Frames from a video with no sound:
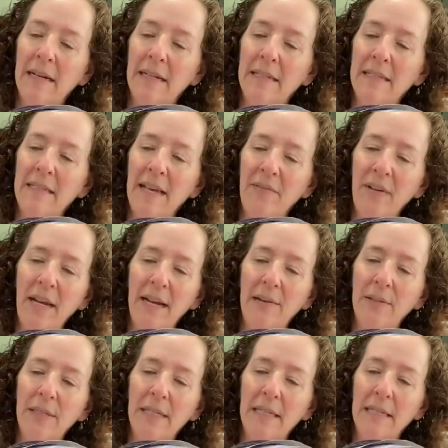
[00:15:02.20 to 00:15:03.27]
7
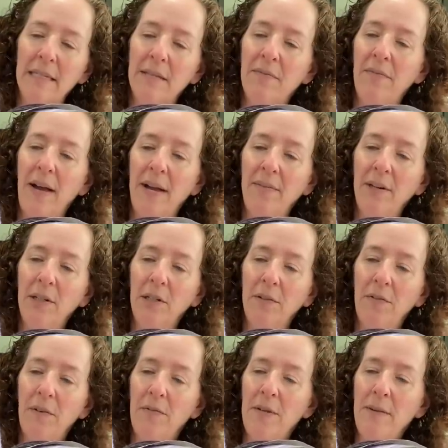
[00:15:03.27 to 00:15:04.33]
ounces,
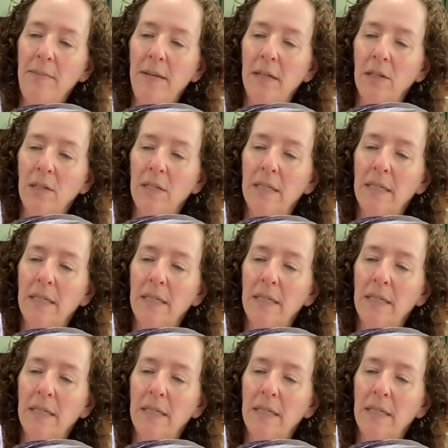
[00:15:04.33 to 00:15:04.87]
550 meters,